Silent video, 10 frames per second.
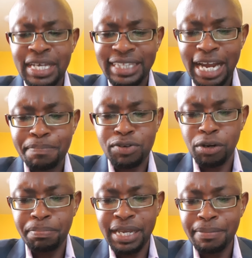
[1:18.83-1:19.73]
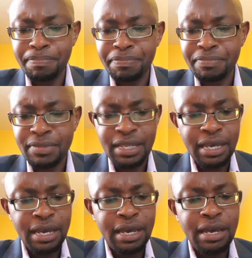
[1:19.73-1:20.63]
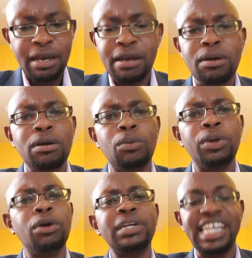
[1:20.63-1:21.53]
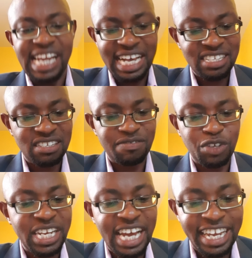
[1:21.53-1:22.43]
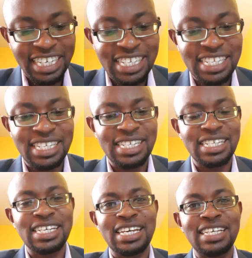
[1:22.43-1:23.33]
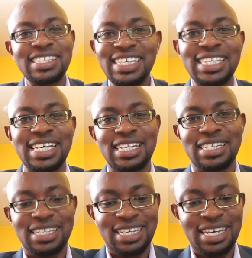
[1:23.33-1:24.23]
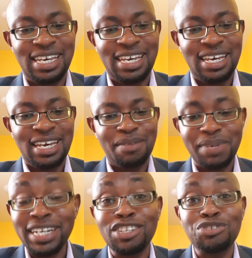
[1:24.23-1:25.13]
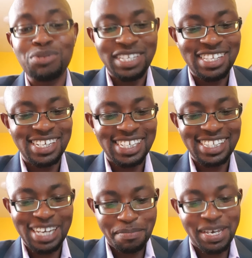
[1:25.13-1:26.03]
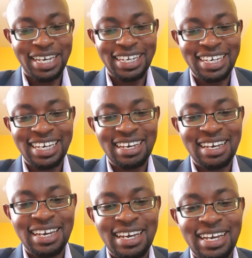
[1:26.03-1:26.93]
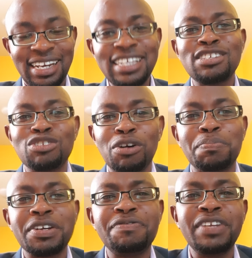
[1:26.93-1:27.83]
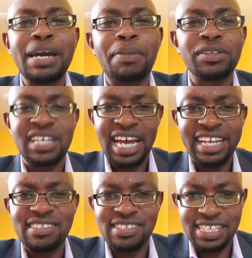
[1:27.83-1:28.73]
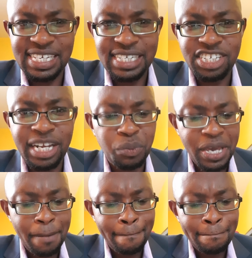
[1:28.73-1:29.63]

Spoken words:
That problem will only last for the night season, but a new season is coming. Let's talk briefly about the night season, shall we?